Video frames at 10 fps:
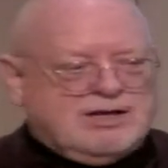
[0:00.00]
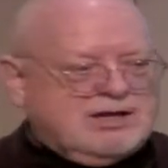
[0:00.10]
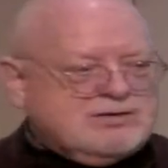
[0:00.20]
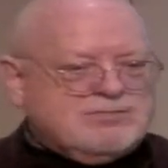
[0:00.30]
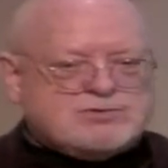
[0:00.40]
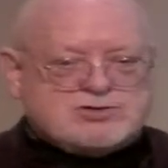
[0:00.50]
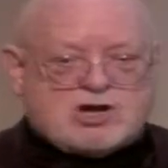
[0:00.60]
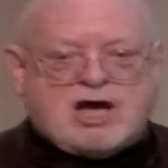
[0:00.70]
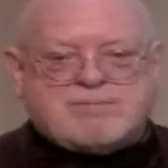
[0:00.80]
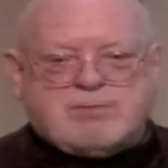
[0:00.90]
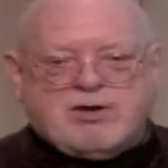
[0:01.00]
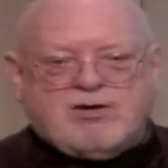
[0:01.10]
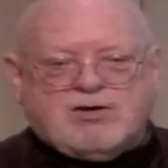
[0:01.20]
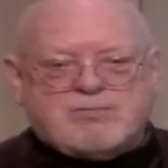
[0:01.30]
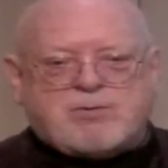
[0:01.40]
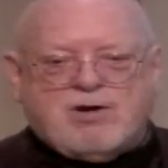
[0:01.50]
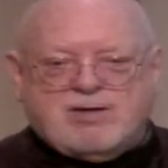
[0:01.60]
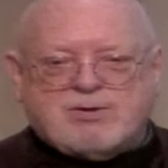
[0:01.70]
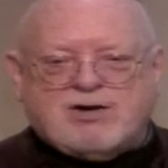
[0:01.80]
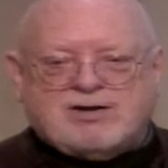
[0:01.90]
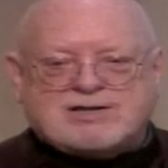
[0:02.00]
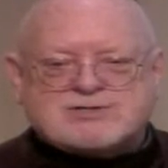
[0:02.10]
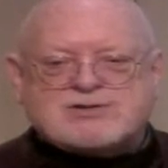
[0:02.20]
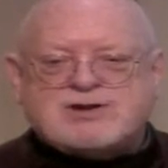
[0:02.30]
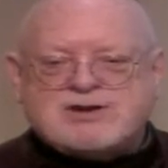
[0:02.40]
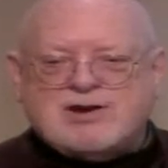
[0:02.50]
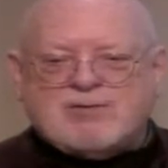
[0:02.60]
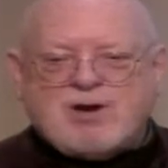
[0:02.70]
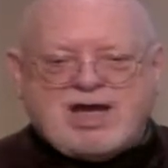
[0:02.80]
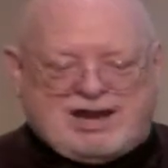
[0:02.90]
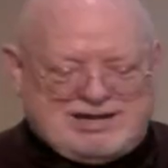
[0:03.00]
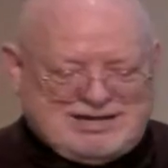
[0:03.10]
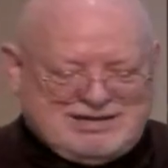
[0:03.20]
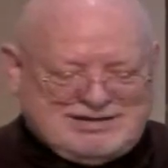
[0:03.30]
And it was John Muir who primarily stood in their way.